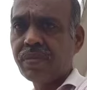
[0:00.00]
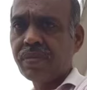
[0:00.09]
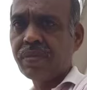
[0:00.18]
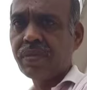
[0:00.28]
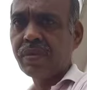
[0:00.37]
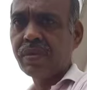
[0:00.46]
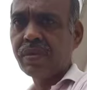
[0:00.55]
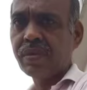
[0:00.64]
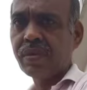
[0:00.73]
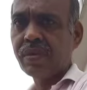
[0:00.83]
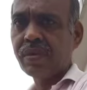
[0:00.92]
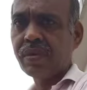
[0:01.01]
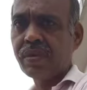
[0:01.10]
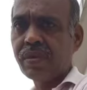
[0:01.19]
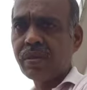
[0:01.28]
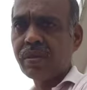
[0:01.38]

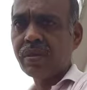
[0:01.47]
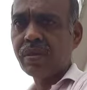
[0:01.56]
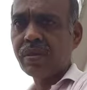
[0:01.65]
[no speech]